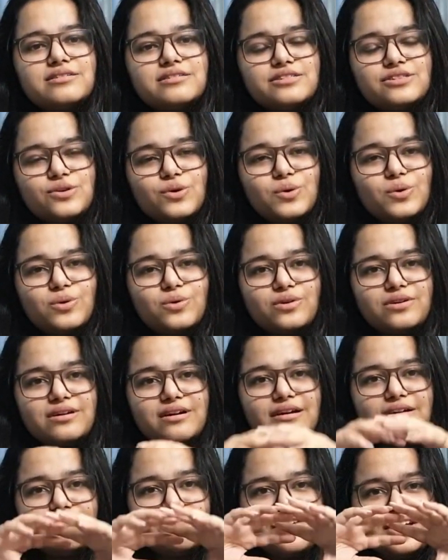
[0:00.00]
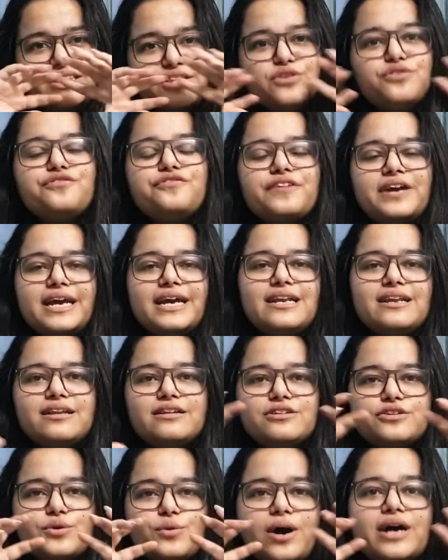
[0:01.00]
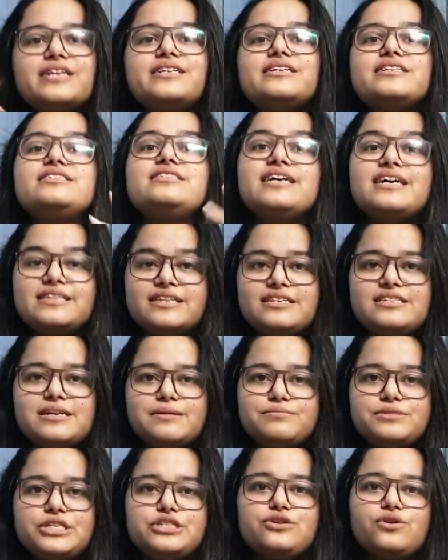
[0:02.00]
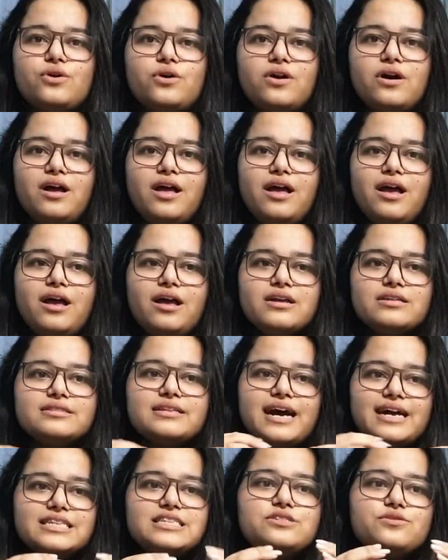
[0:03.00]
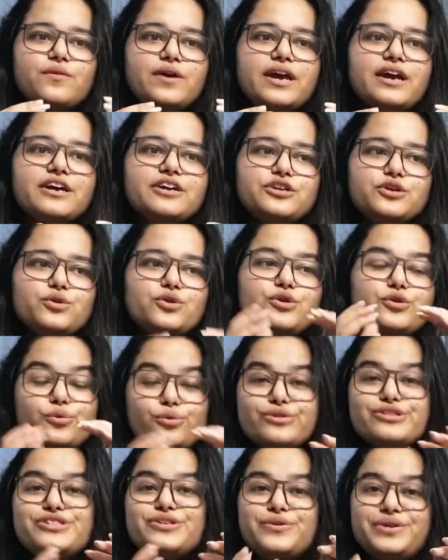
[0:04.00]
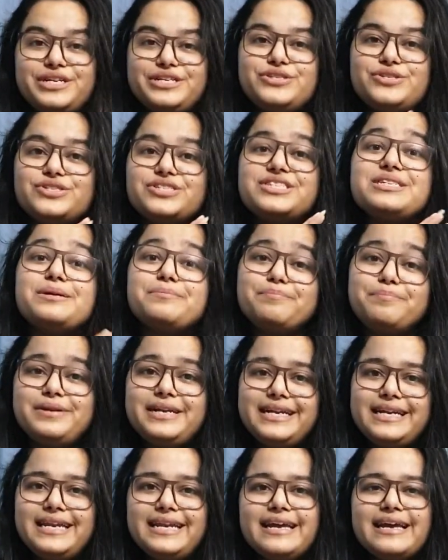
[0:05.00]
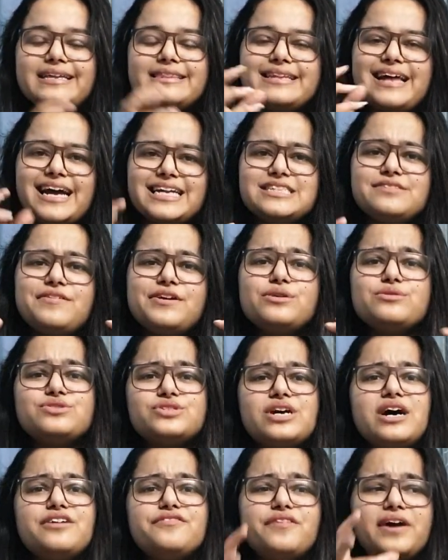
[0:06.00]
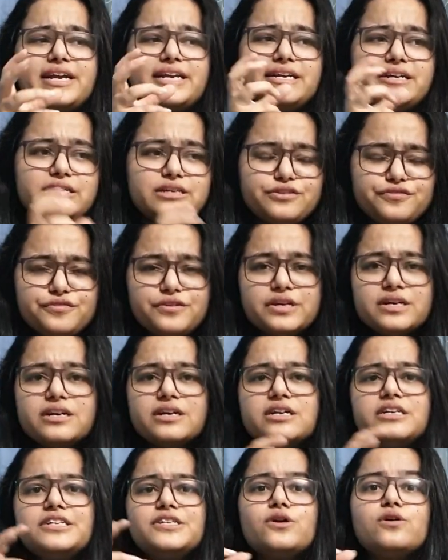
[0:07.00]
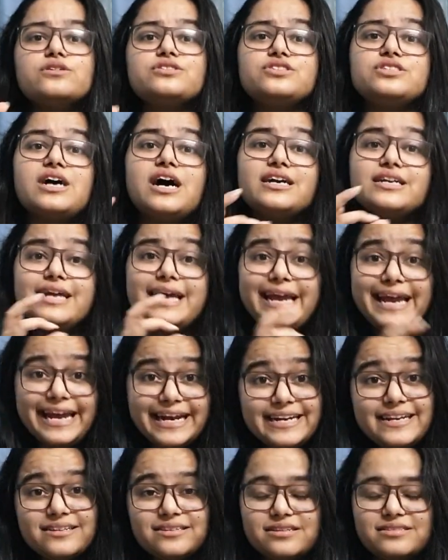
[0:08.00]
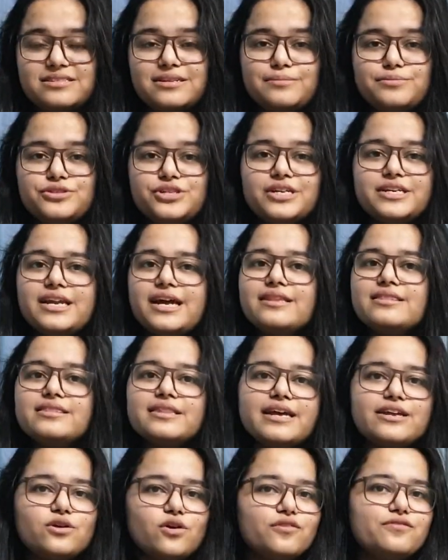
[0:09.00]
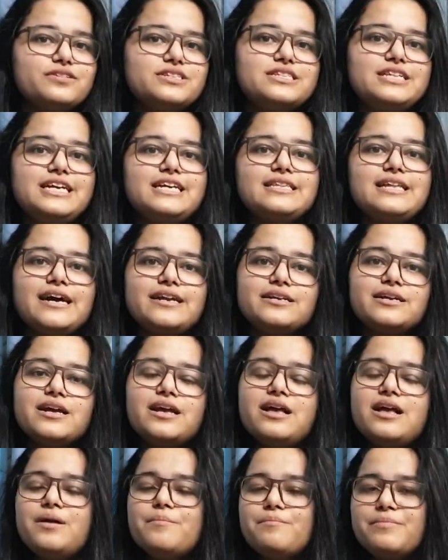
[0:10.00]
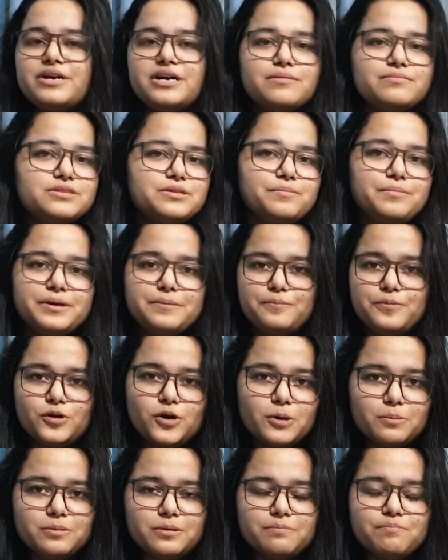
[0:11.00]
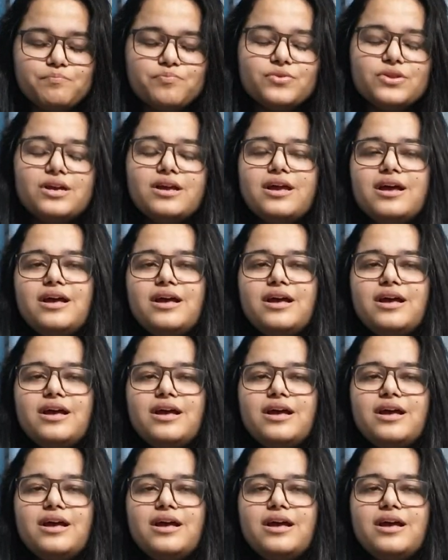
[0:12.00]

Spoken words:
So when you fail to understand the subject, that's where you lose your interest completely, and that's where you start finding it difficult or start hating the subject, and then obviously that becomes a big problem.